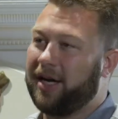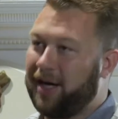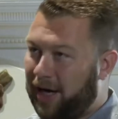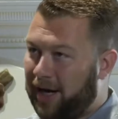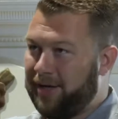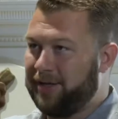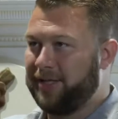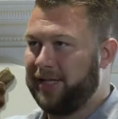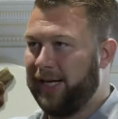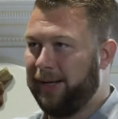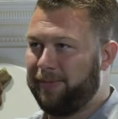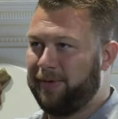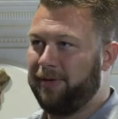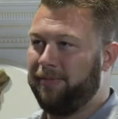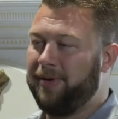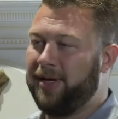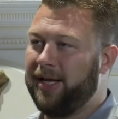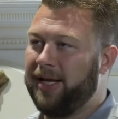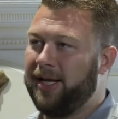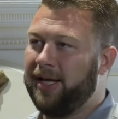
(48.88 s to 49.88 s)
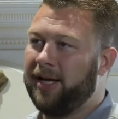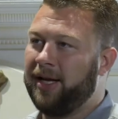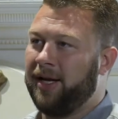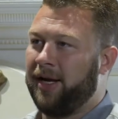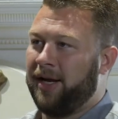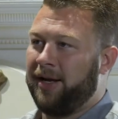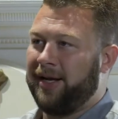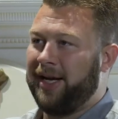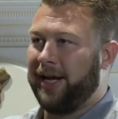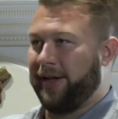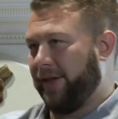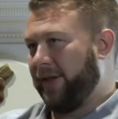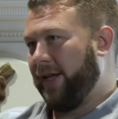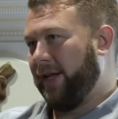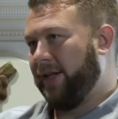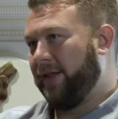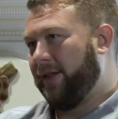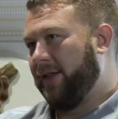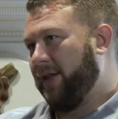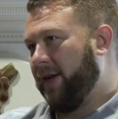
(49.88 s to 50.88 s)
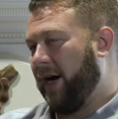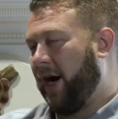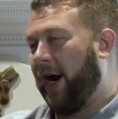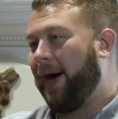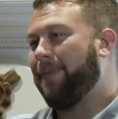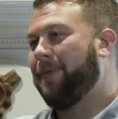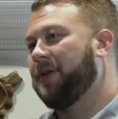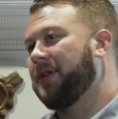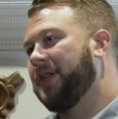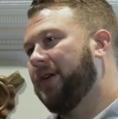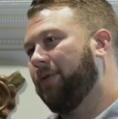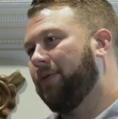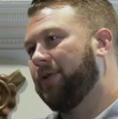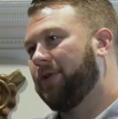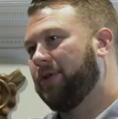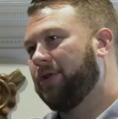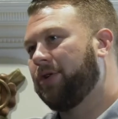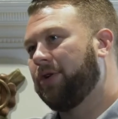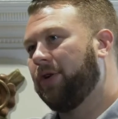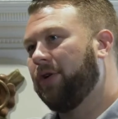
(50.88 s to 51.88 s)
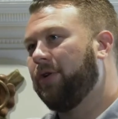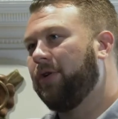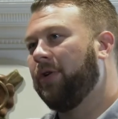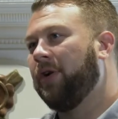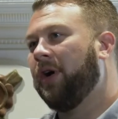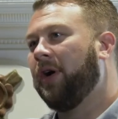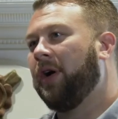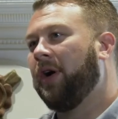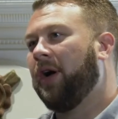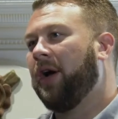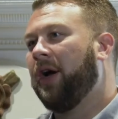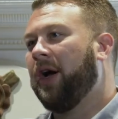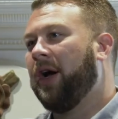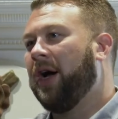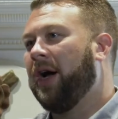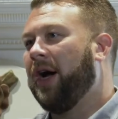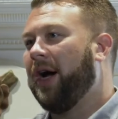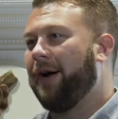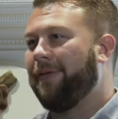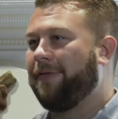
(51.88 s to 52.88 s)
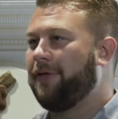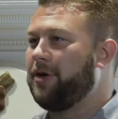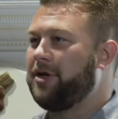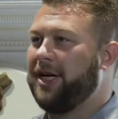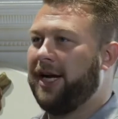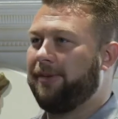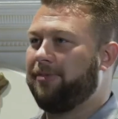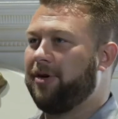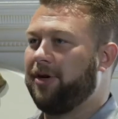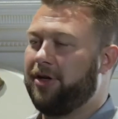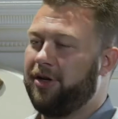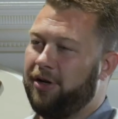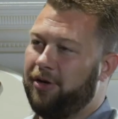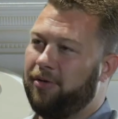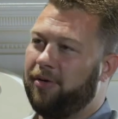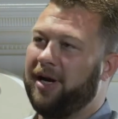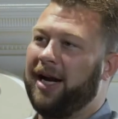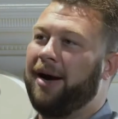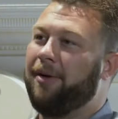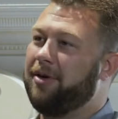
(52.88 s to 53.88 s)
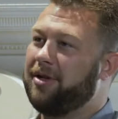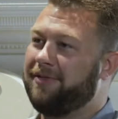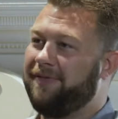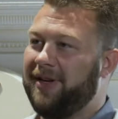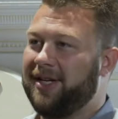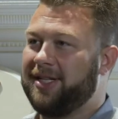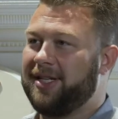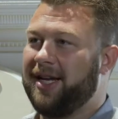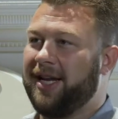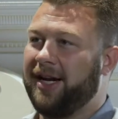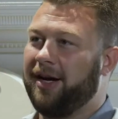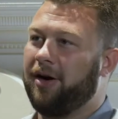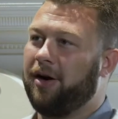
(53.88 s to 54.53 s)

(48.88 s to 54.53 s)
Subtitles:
concept to be. Now the opposite was true for chapter 2. When I was visiting